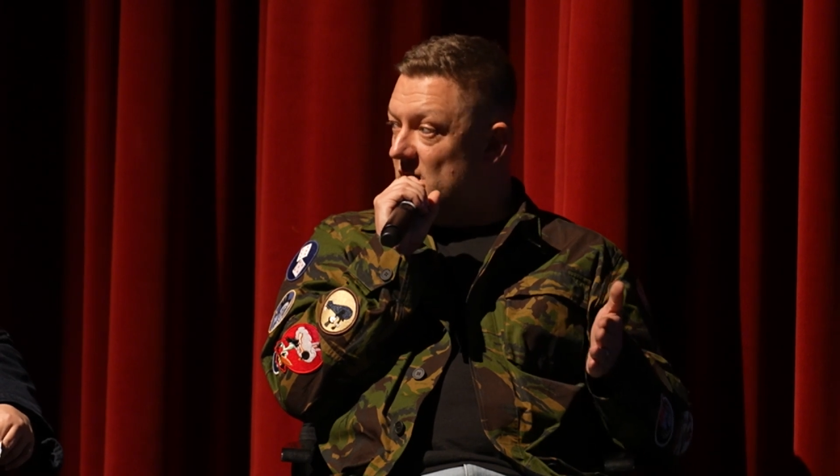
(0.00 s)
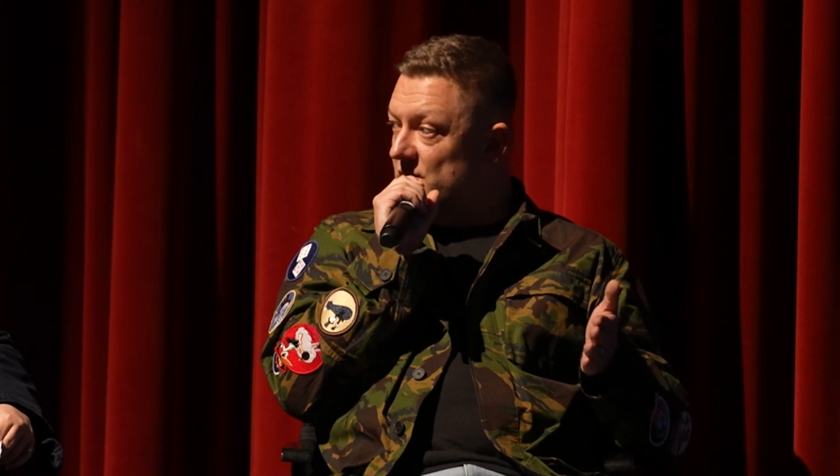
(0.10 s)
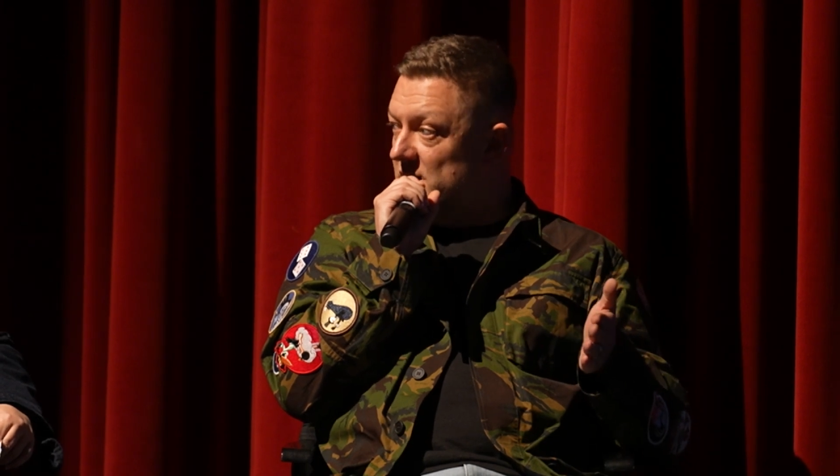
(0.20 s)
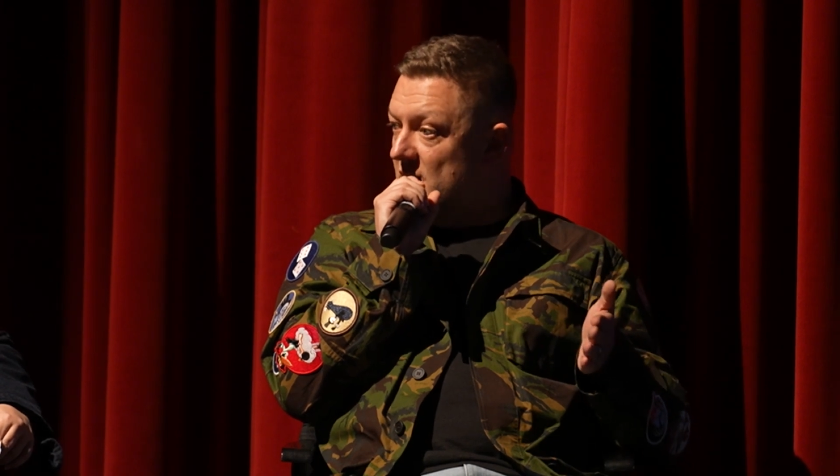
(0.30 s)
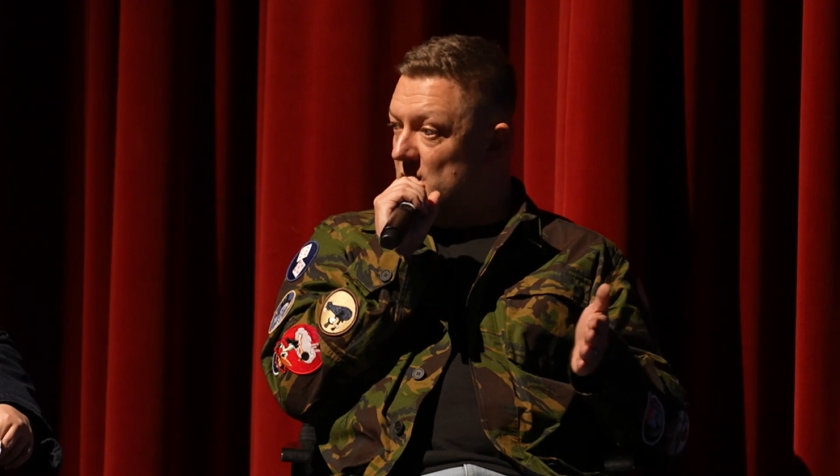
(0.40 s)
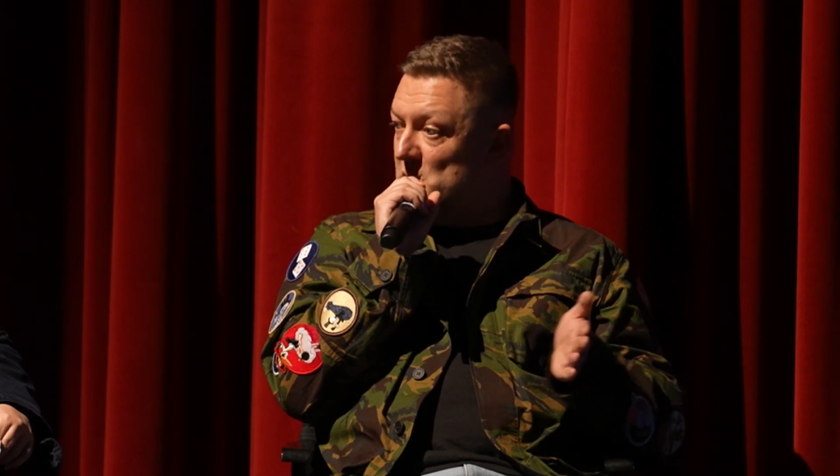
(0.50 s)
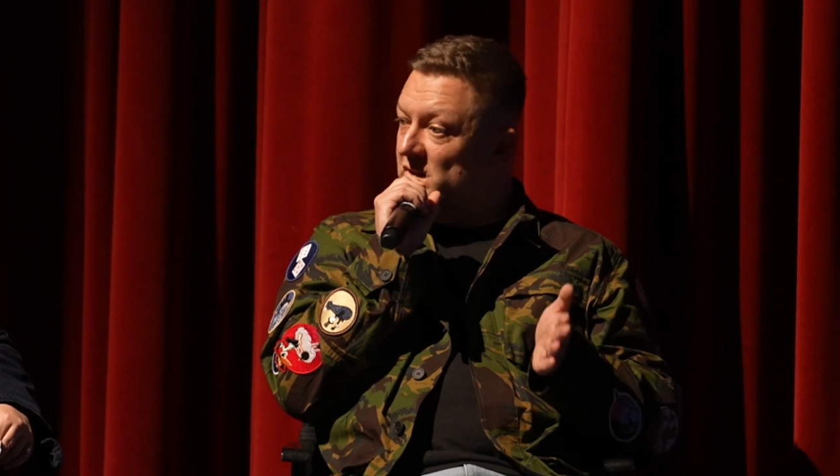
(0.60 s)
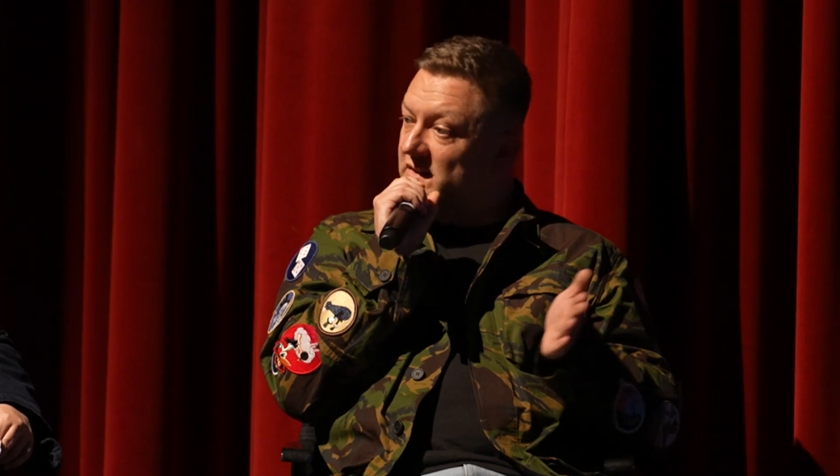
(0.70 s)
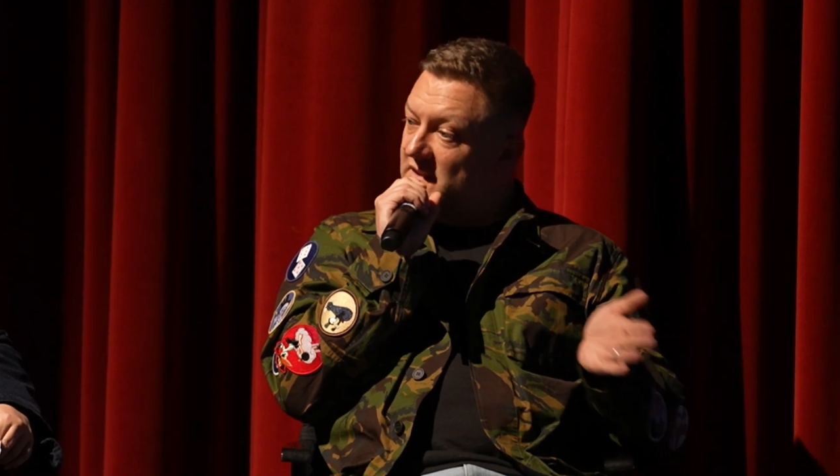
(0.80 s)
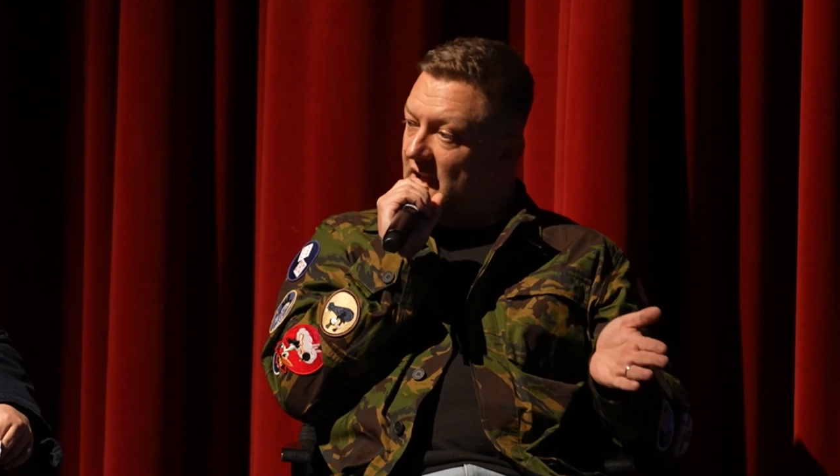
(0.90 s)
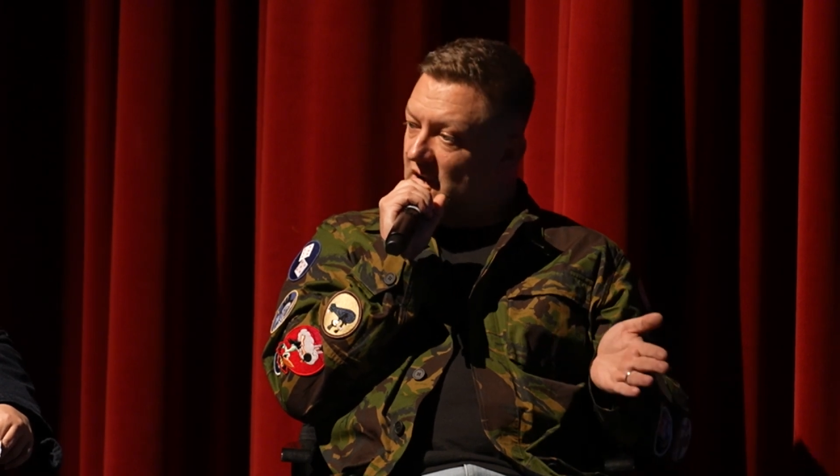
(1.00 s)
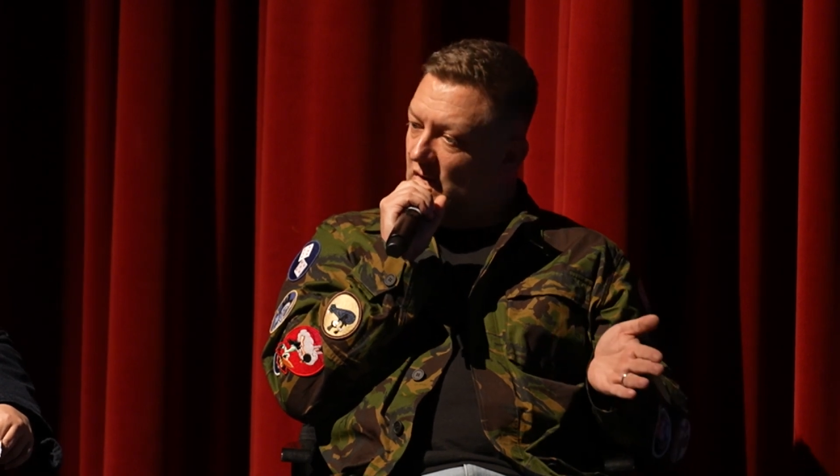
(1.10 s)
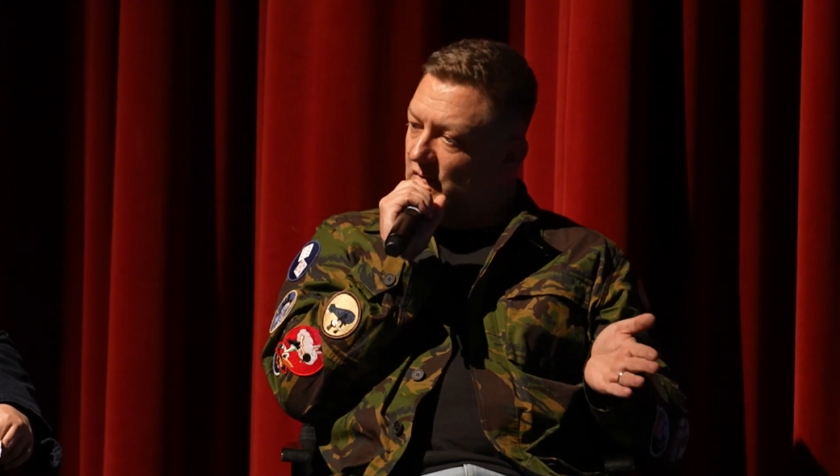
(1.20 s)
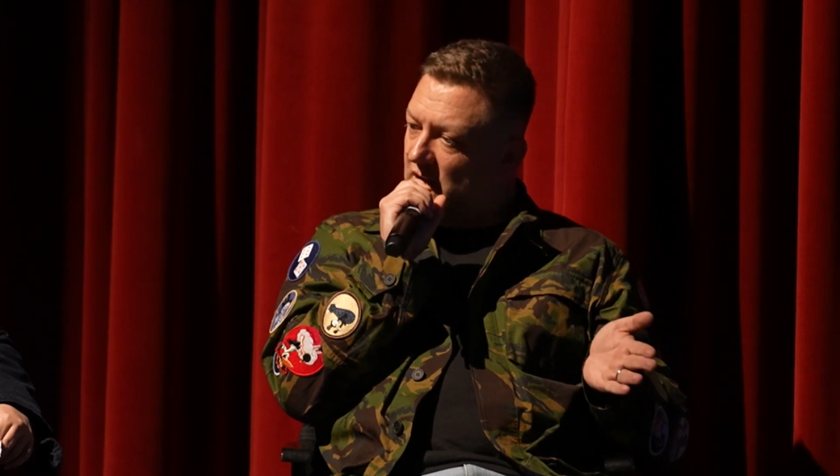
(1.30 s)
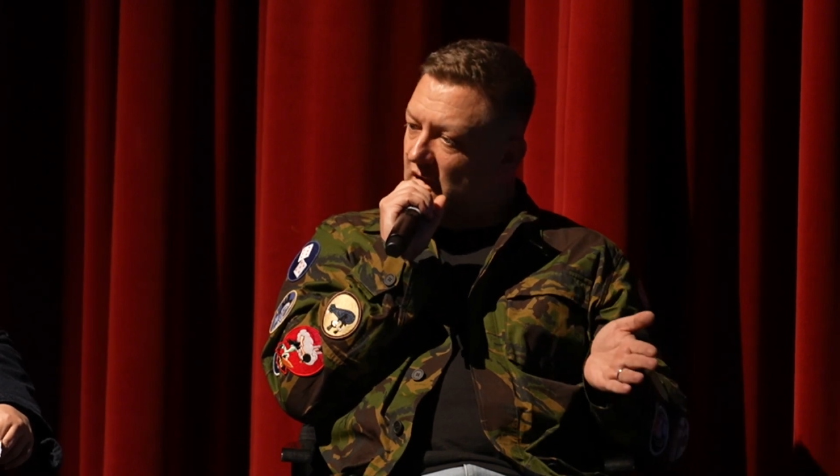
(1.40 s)
over there and building tech
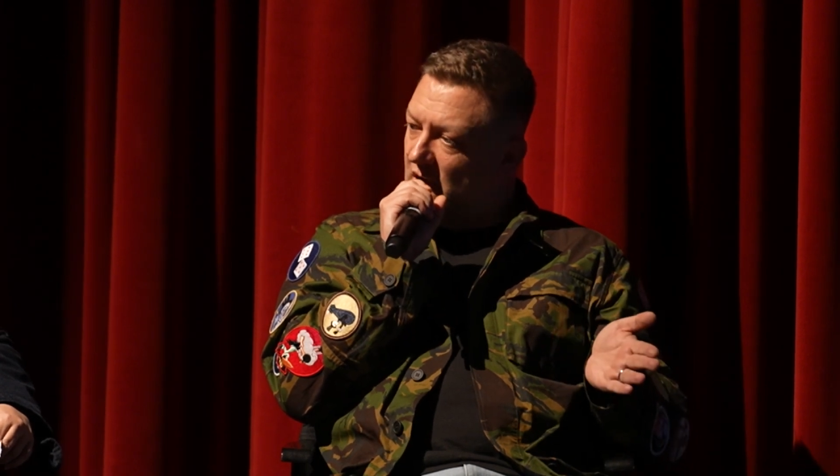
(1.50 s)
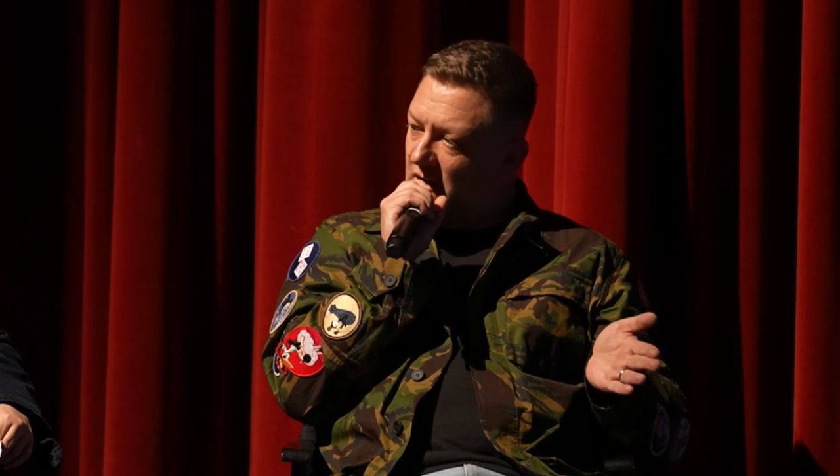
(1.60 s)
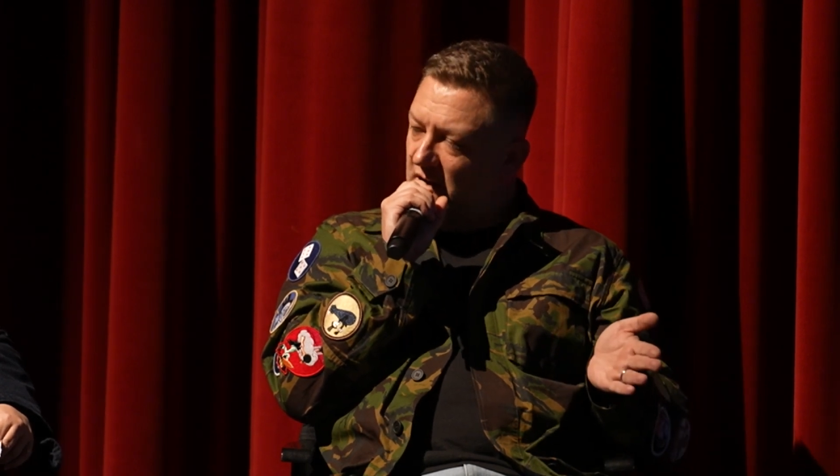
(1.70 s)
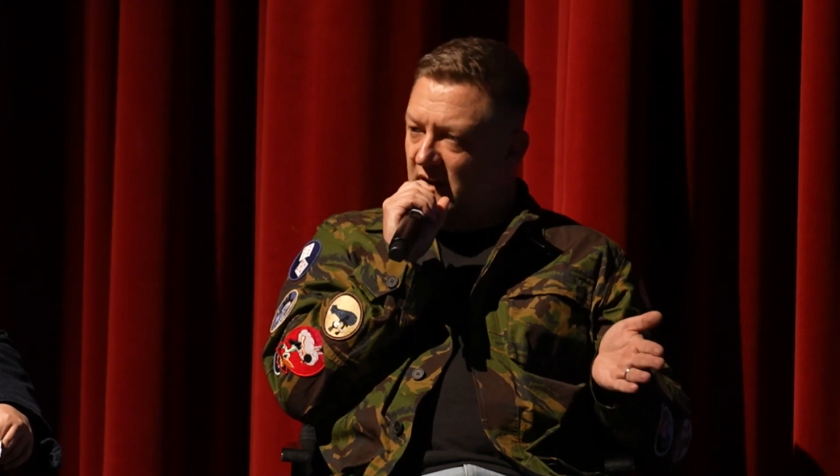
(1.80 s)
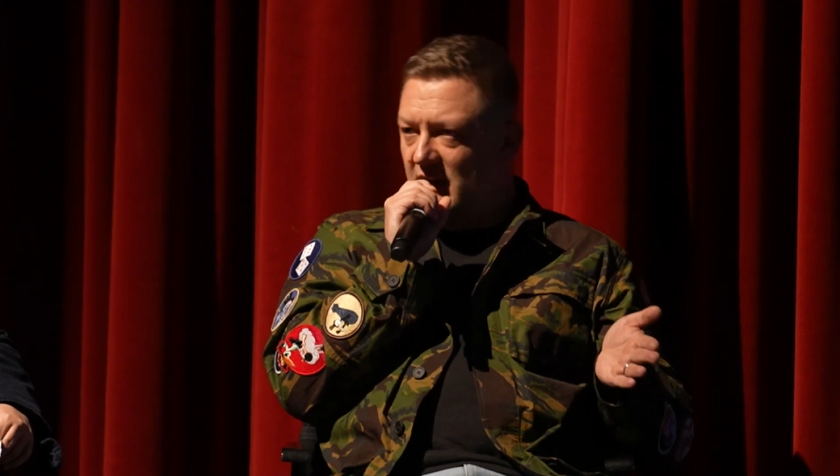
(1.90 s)
over there.